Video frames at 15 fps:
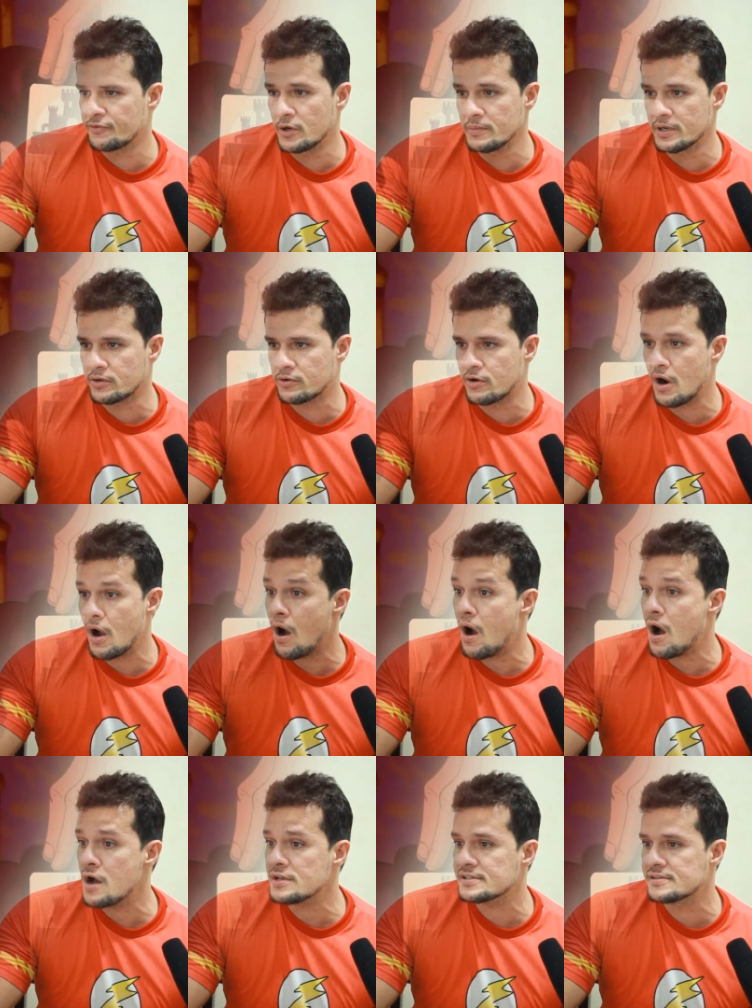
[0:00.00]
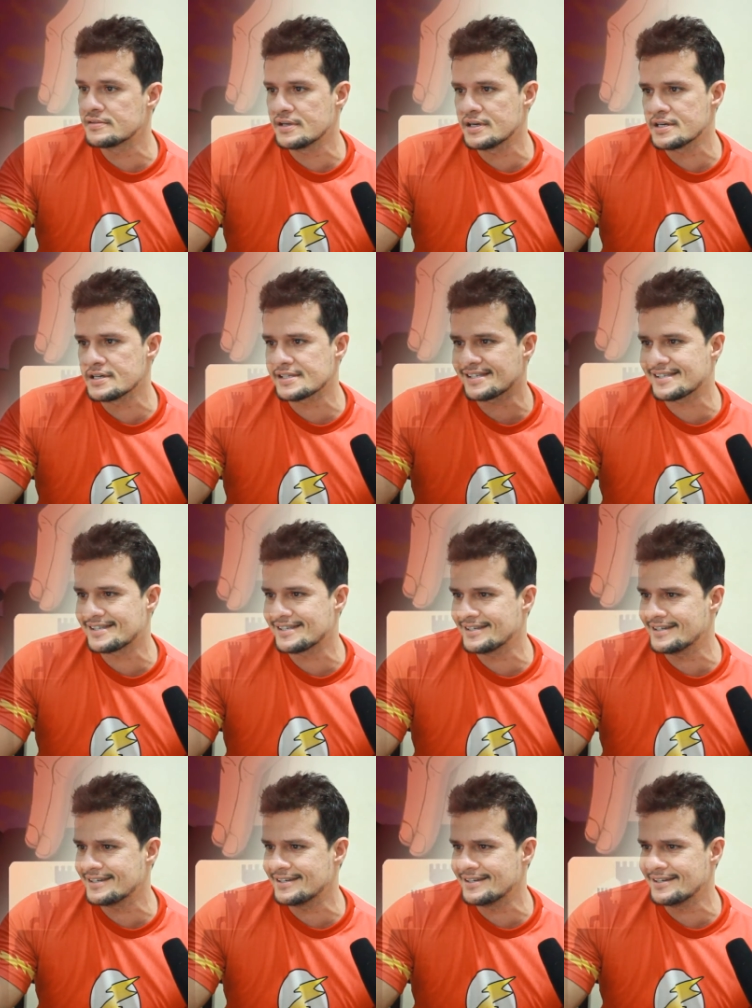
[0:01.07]
from across the
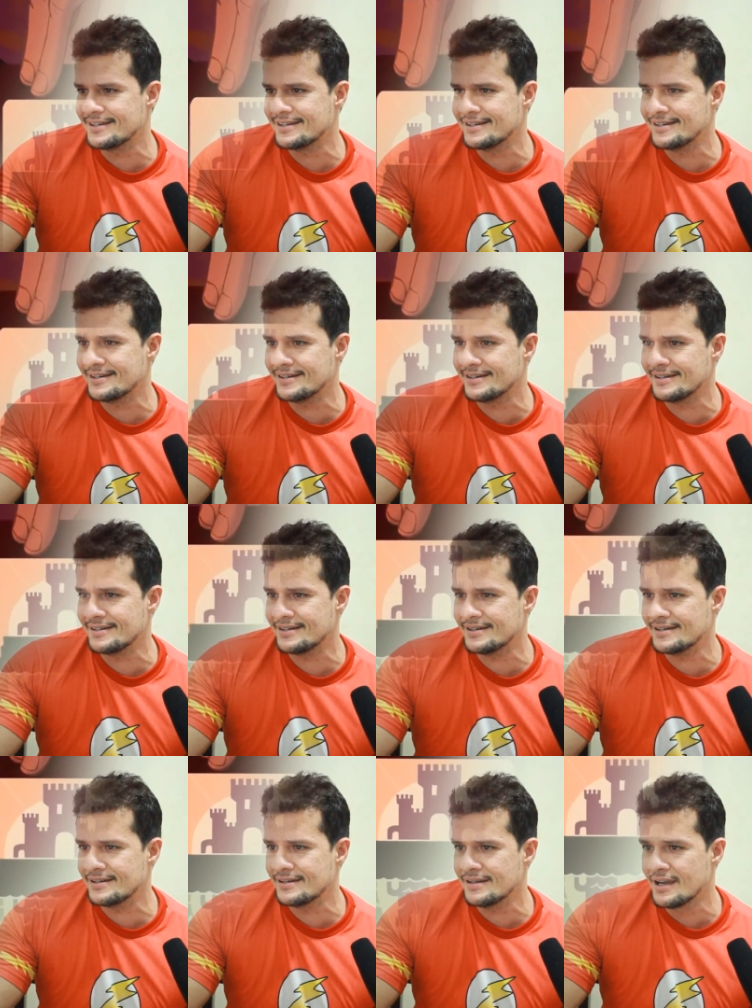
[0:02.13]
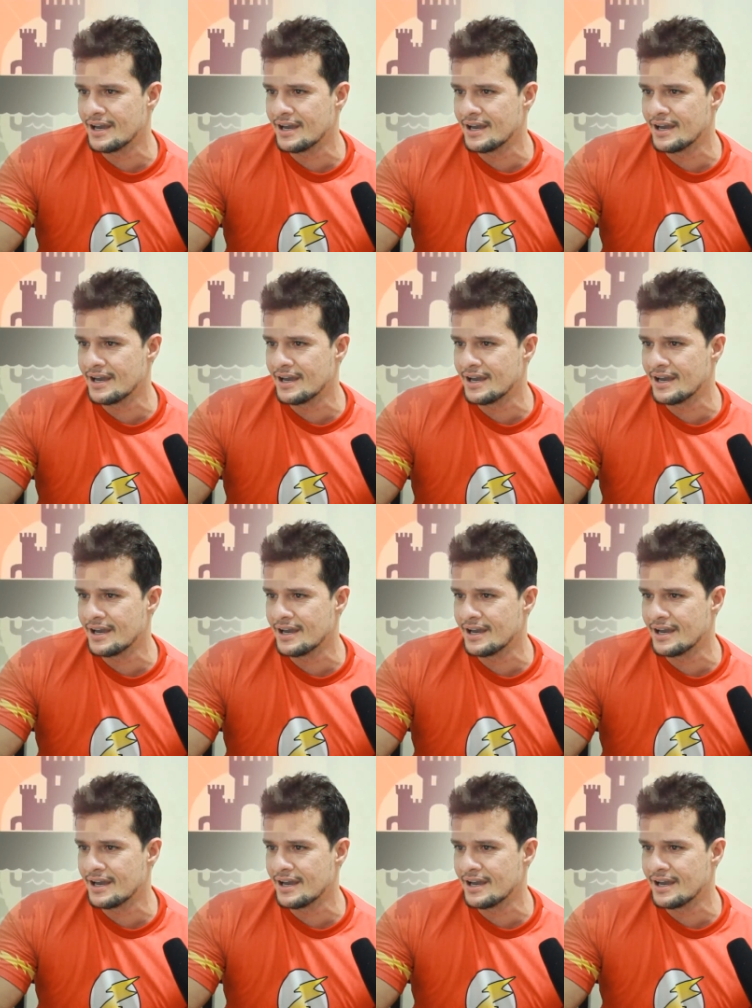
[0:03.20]
sea,